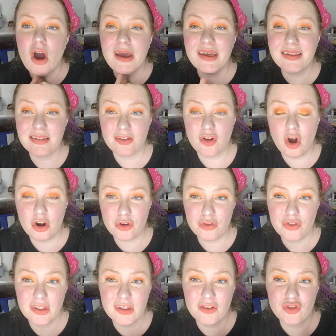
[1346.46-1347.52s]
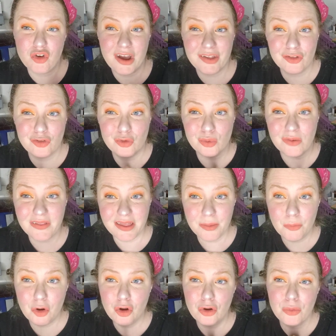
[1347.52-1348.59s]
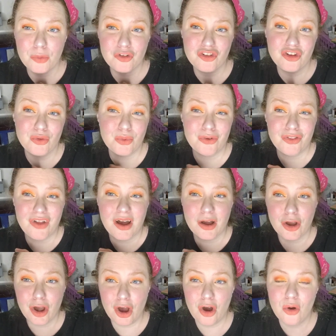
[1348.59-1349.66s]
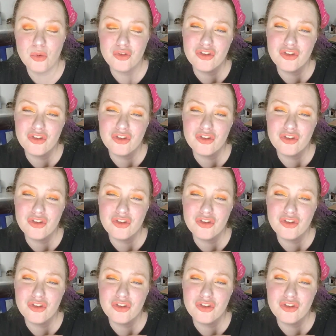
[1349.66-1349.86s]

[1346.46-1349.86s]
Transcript: His daughter then tries to claim her, but she will not go.